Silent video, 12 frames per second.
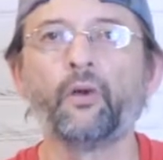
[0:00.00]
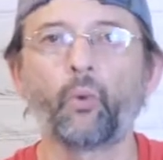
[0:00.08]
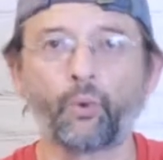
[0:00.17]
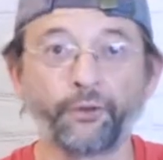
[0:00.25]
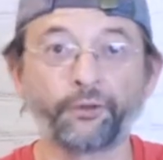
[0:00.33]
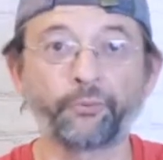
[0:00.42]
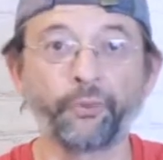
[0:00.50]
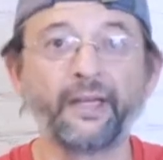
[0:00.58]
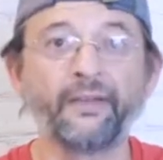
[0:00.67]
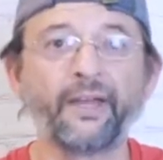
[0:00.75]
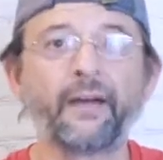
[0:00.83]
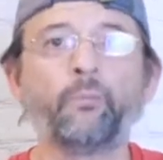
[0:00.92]
or there's
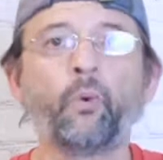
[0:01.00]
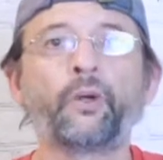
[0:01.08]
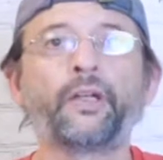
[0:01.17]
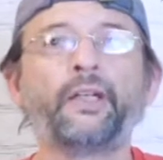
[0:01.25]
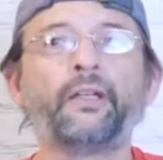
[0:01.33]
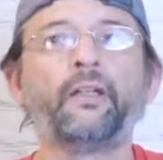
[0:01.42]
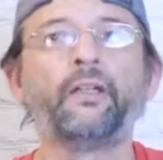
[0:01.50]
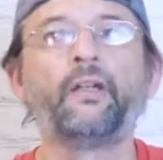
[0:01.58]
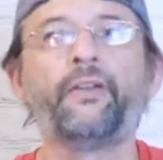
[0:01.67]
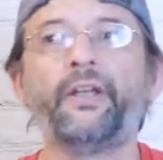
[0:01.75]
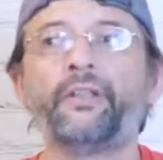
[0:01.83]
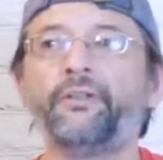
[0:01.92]
rain that morning,
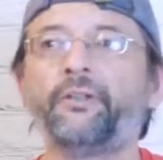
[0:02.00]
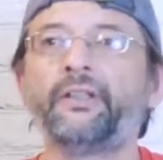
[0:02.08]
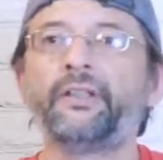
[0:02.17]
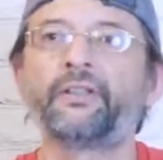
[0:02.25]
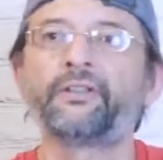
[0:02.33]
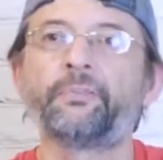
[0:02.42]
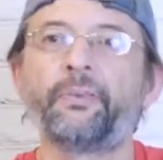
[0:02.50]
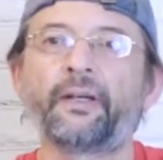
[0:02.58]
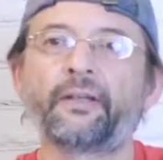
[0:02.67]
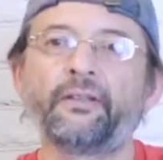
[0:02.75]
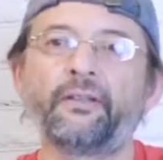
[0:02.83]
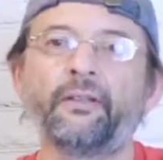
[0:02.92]
then you can
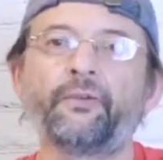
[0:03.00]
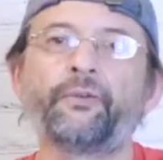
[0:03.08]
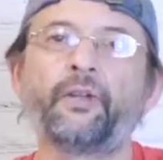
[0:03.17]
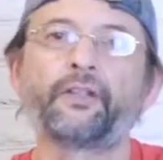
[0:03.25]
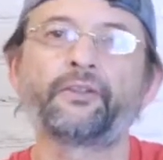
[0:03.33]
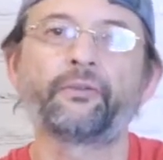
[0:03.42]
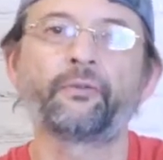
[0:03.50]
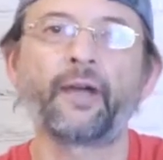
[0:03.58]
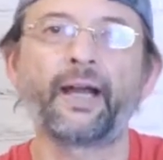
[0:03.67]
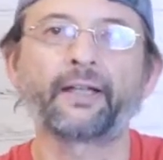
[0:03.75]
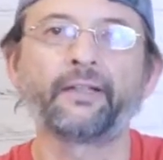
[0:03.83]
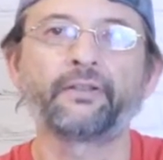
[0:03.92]
expect an influx of
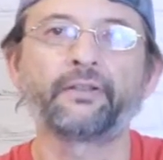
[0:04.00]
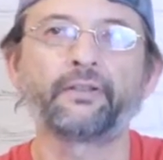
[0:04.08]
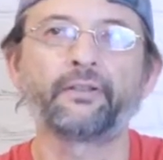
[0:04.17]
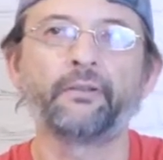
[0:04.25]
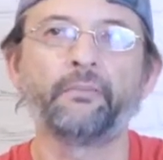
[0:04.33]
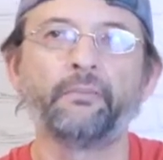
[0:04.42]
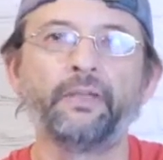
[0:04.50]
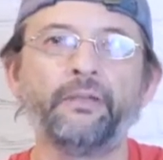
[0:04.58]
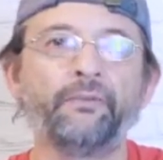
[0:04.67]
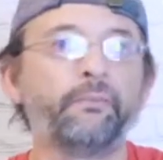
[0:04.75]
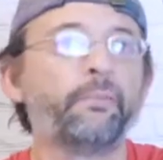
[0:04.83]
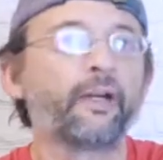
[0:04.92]
rackets,
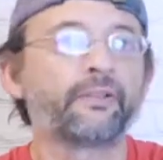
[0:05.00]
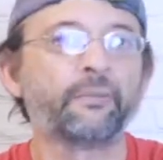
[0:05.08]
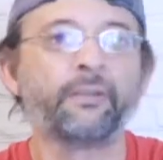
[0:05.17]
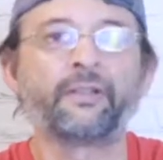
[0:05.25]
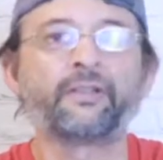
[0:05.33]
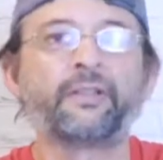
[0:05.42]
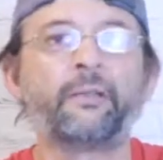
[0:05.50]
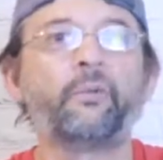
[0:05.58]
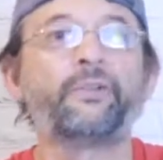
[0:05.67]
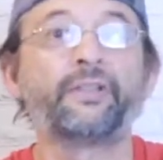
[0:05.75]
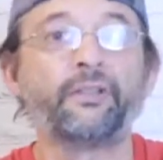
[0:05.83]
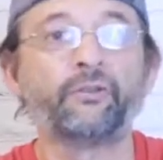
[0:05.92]
even possibly the same
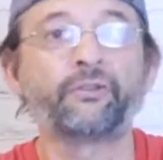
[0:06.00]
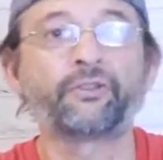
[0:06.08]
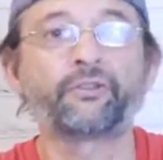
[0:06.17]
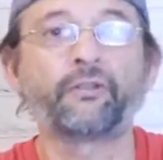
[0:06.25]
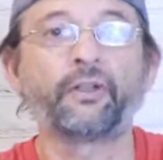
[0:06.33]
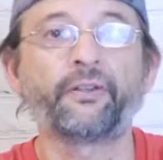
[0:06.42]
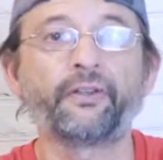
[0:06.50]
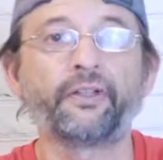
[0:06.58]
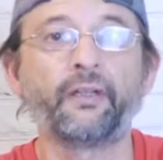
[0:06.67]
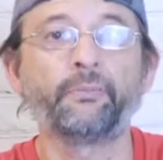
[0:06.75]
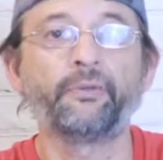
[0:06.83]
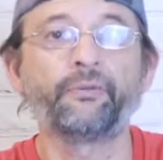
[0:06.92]
ones that you just strung the
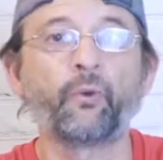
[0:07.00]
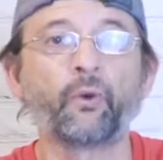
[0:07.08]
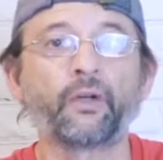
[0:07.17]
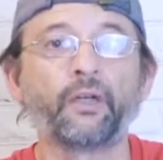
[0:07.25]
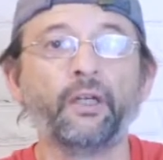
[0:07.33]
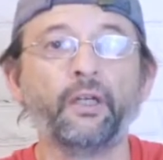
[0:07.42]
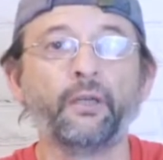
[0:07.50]
day before,